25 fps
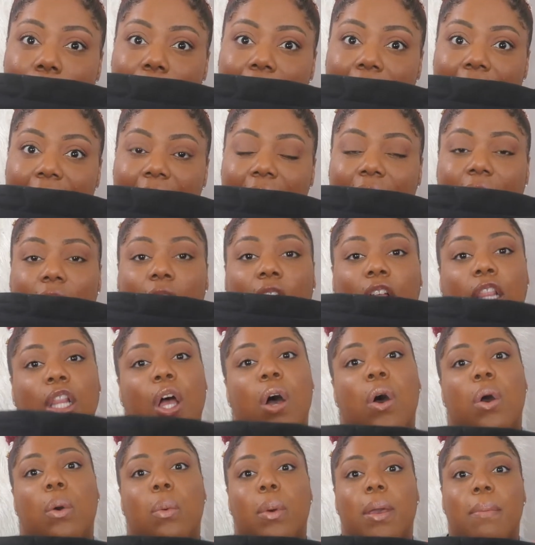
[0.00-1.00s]
bag
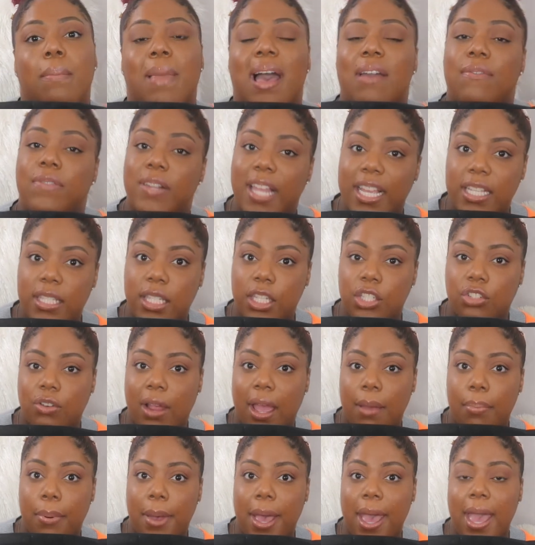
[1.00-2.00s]
along with my flexi
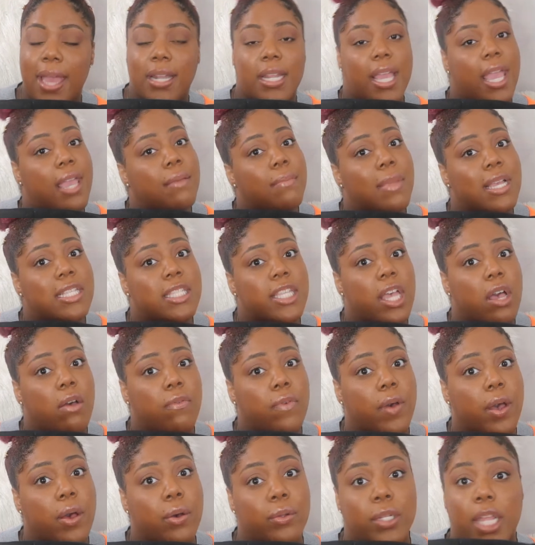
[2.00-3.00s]
tripod and my cell
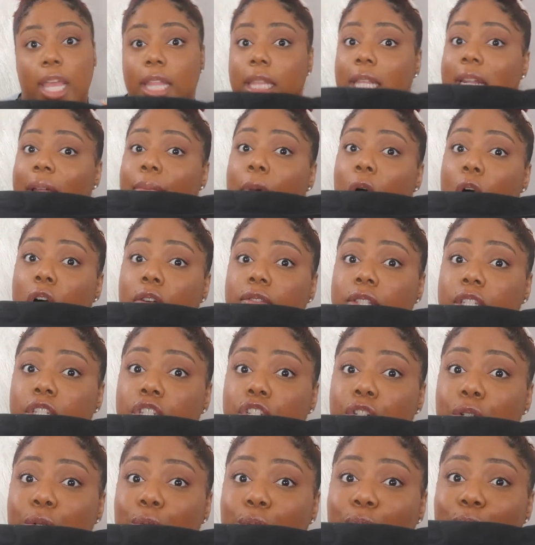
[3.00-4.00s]
phone, and then I'm off to
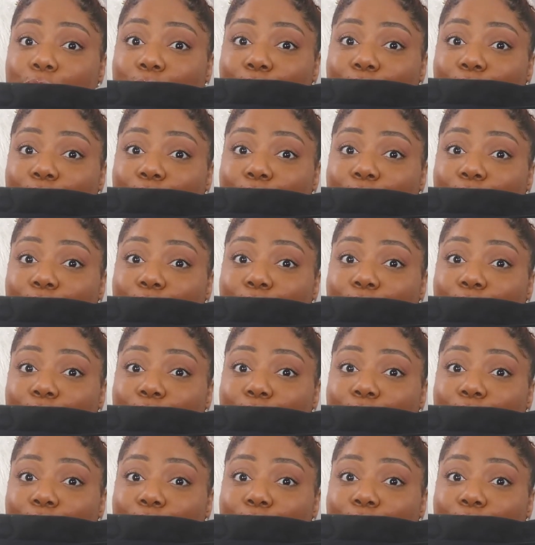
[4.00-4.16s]
shoot.